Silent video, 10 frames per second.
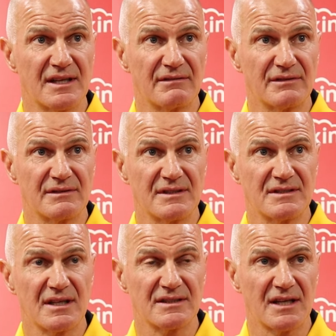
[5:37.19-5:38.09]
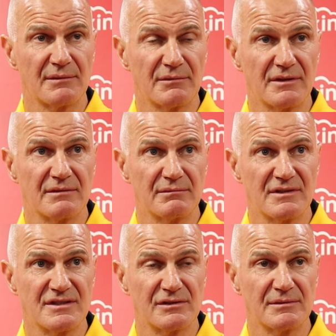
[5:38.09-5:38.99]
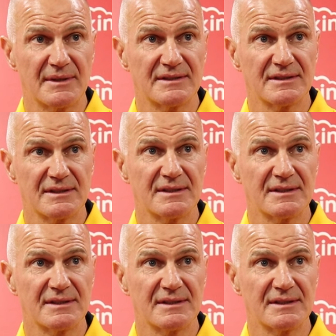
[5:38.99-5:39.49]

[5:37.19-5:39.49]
to have his last game with his teammates.